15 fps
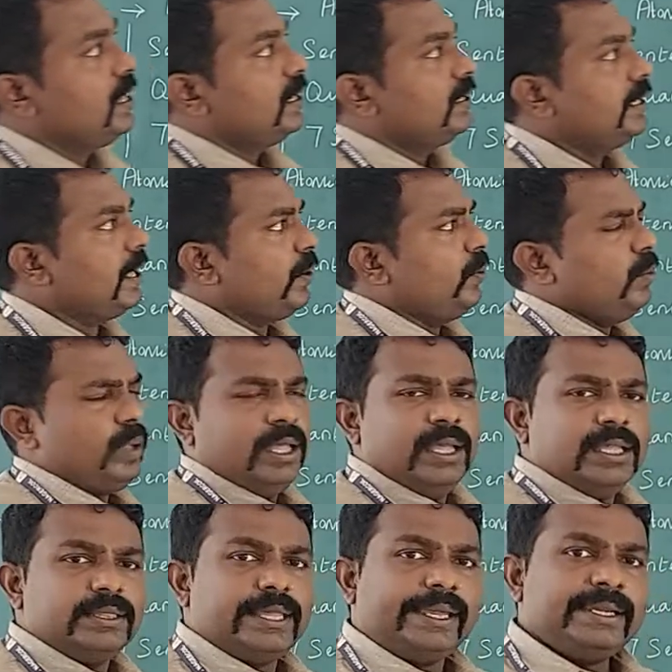
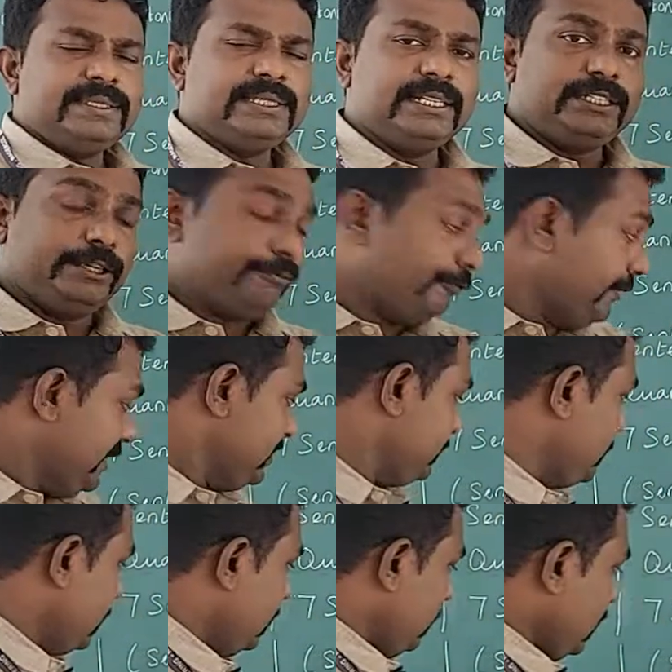Now there is a difference
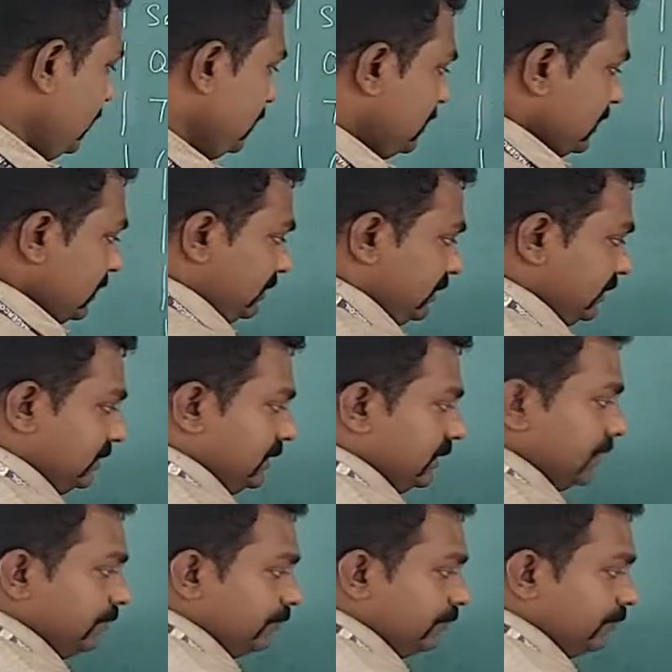between this